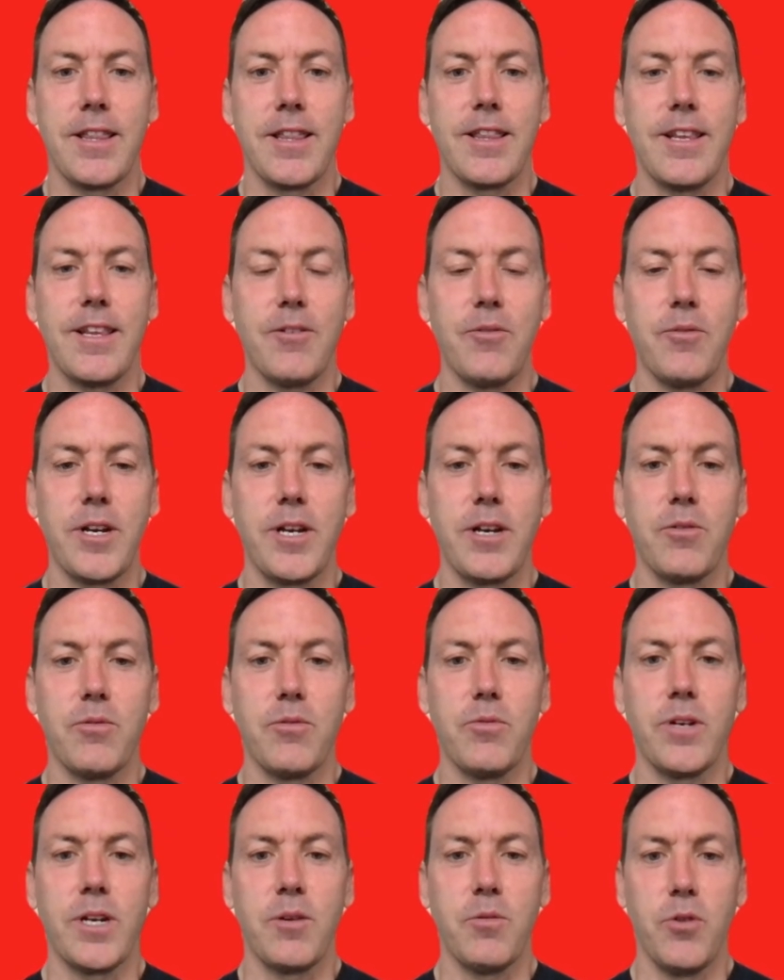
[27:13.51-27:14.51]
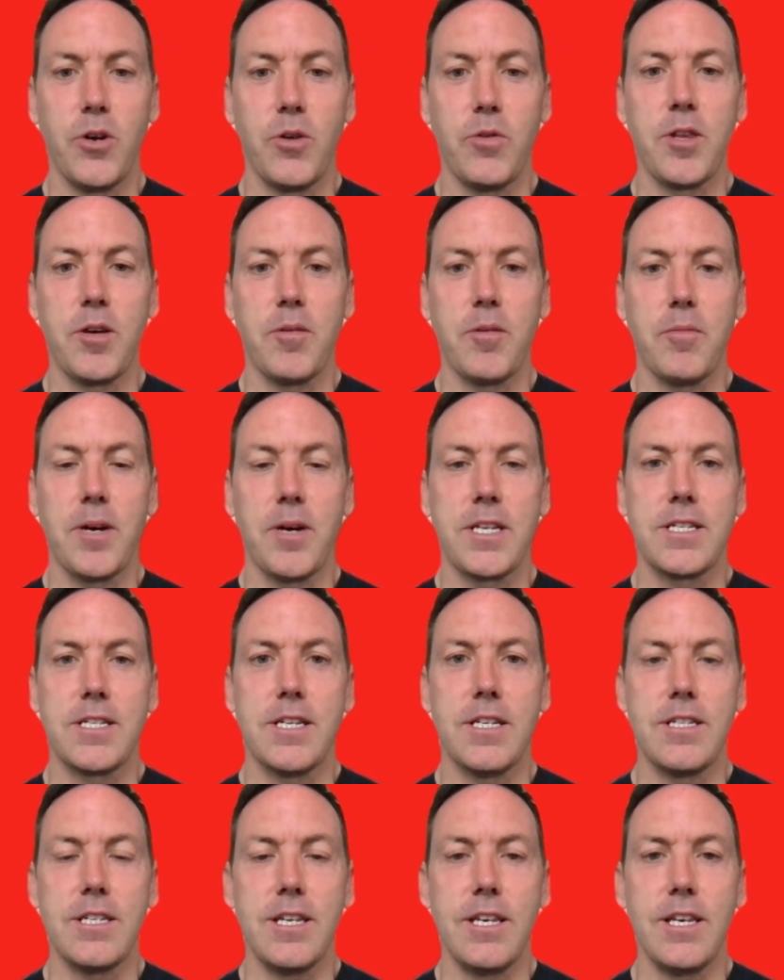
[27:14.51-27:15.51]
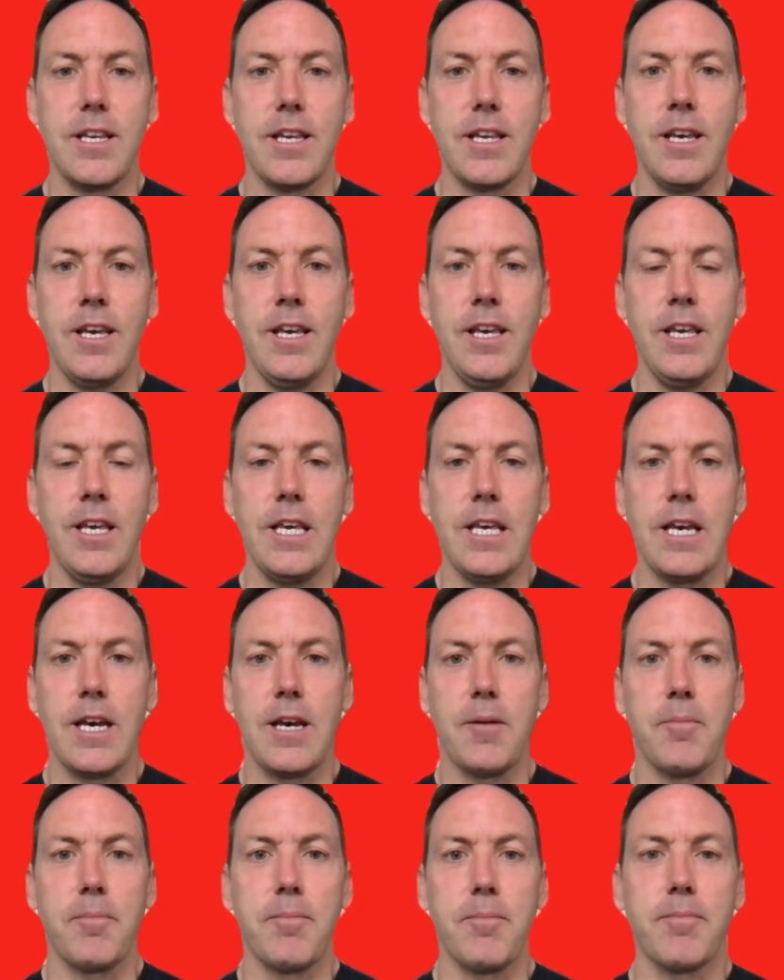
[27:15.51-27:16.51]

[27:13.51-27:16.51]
when I when I worked with him at Man City, he um,